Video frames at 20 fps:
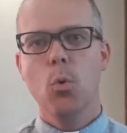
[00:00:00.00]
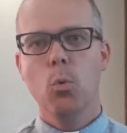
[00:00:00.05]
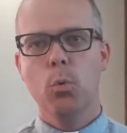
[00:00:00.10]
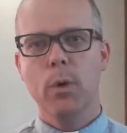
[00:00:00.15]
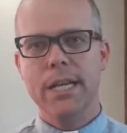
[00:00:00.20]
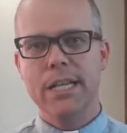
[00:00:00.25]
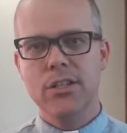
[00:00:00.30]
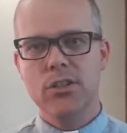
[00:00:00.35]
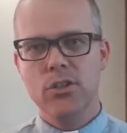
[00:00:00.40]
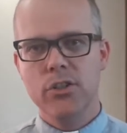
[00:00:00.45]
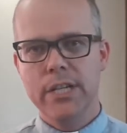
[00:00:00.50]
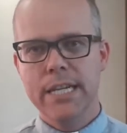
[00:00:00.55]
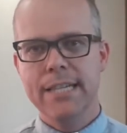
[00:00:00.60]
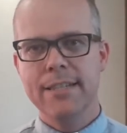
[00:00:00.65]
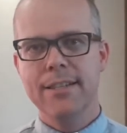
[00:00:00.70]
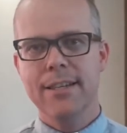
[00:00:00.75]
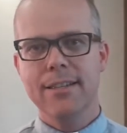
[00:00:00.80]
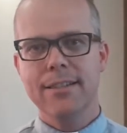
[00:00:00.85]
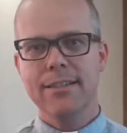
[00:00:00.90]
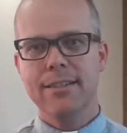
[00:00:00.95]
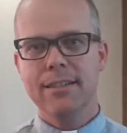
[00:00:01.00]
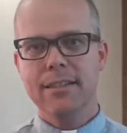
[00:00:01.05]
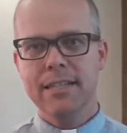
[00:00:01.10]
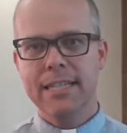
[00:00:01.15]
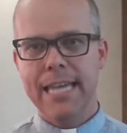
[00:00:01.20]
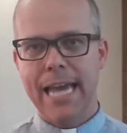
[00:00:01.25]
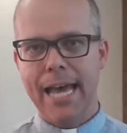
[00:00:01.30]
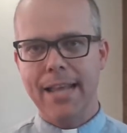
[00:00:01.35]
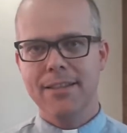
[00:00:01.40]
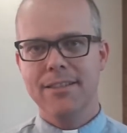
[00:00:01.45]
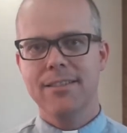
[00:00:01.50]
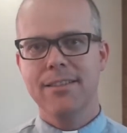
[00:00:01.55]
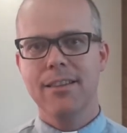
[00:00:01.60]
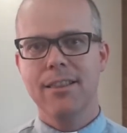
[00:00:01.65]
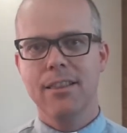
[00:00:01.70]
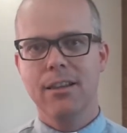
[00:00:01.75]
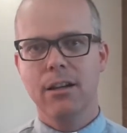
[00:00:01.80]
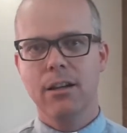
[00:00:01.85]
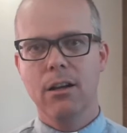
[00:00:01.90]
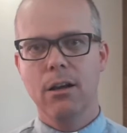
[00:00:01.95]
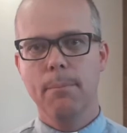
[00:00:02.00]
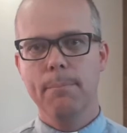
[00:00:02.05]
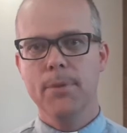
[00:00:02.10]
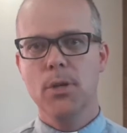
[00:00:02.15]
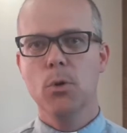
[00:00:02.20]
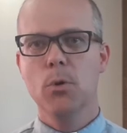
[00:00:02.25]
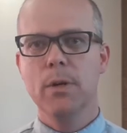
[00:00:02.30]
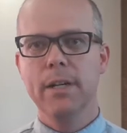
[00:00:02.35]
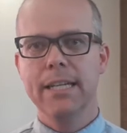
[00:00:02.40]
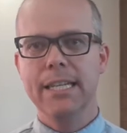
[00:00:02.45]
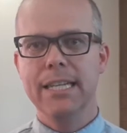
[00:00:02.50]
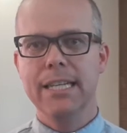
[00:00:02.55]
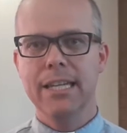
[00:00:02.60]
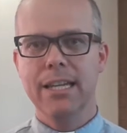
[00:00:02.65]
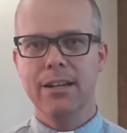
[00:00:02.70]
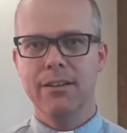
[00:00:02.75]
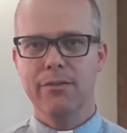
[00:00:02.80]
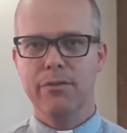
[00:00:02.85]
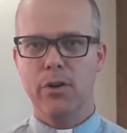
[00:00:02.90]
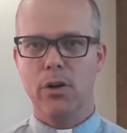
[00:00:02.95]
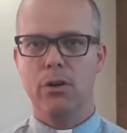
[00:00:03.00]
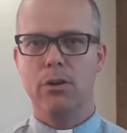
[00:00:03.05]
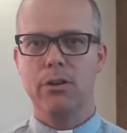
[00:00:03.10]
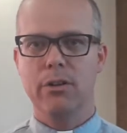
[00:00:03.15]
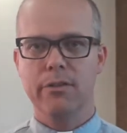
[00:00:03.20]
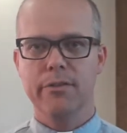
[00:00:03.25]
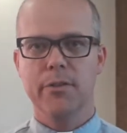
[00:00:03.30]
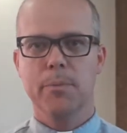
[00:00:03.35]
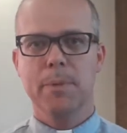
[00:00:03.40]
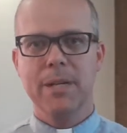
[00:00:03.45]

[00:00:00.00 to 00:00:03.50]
when Jesus gets the community involved.